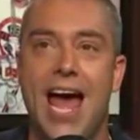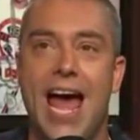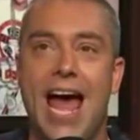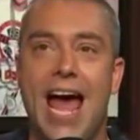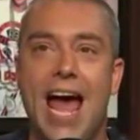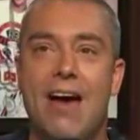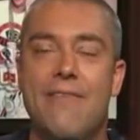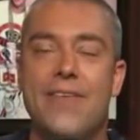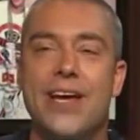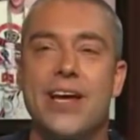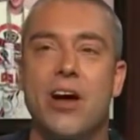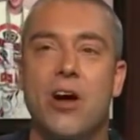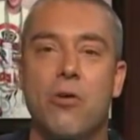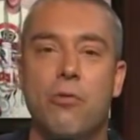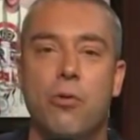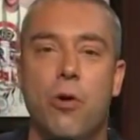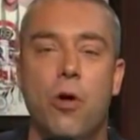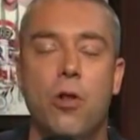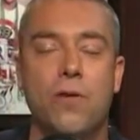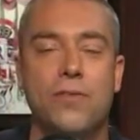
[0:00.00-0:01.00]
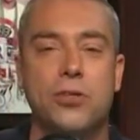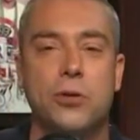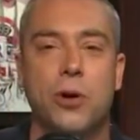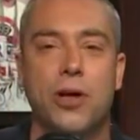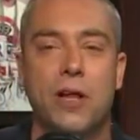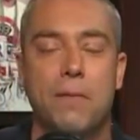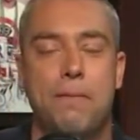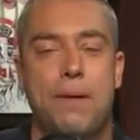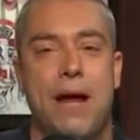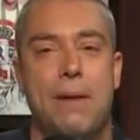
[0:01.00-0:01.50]
Having a roll of
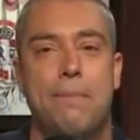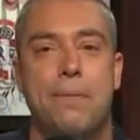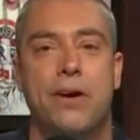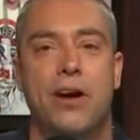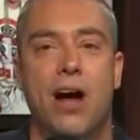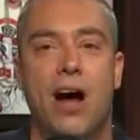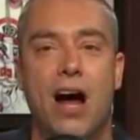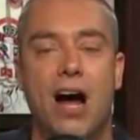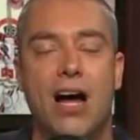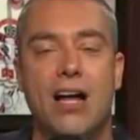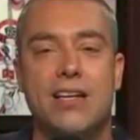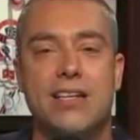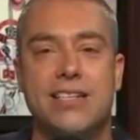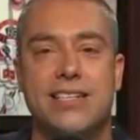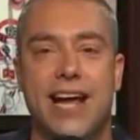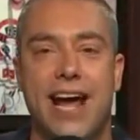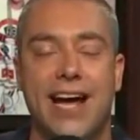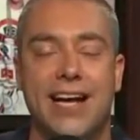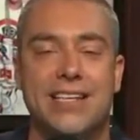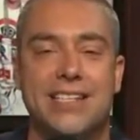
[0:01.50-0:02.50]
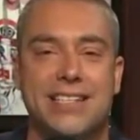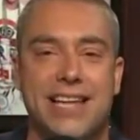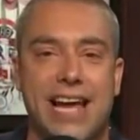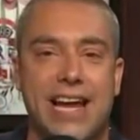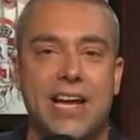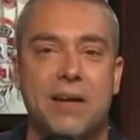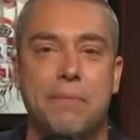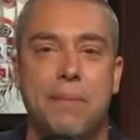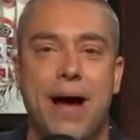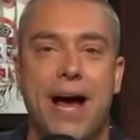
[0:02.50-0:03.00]
toilet paper on deck,
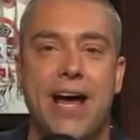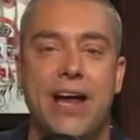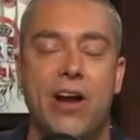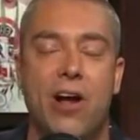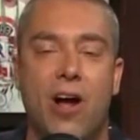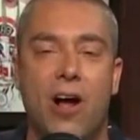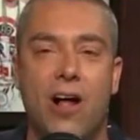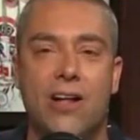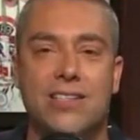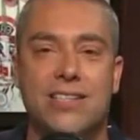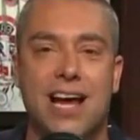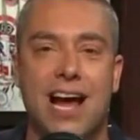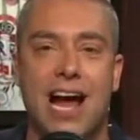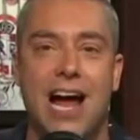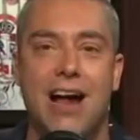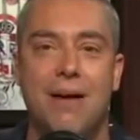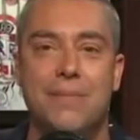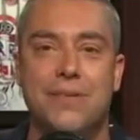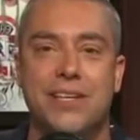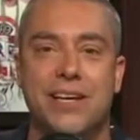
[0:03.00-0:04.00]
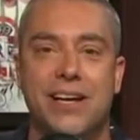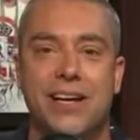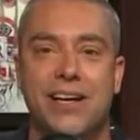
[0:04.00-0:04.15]
standing by at all times,